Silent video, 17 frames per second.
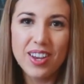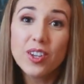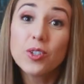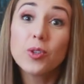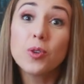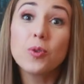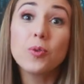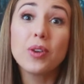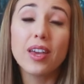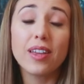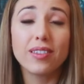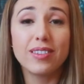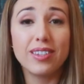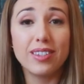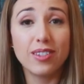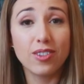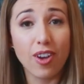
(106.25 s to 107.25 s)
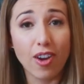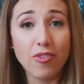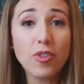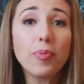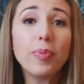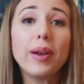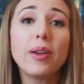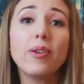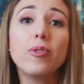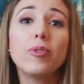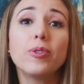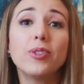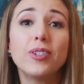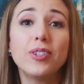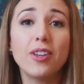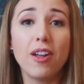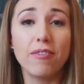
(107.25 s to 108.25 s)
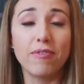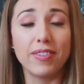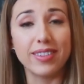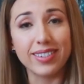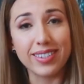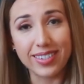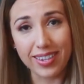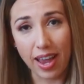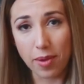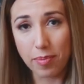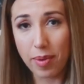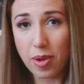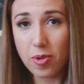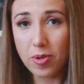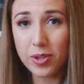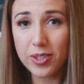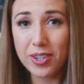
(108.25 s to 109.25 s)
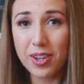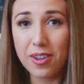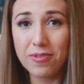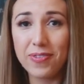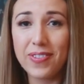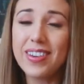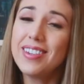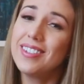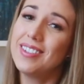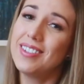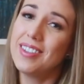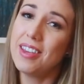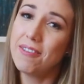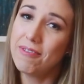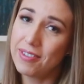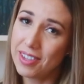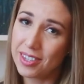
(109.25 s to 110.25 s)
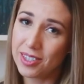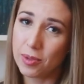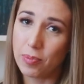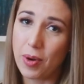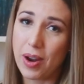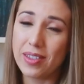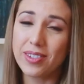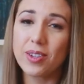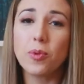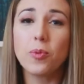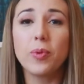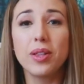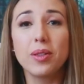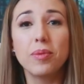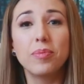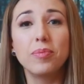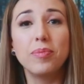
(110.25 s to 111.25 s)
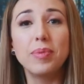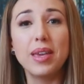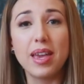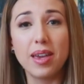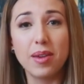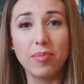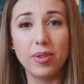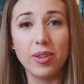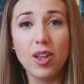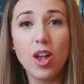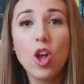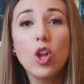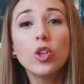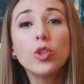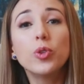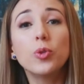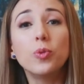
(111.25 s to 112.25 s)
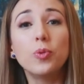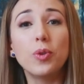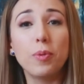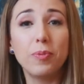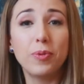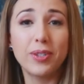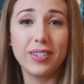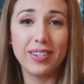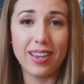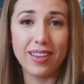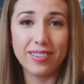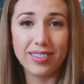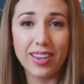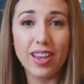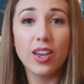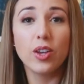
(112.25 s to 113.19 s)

so you can discover by yourself and decide by yourself is if these brands will be able to represent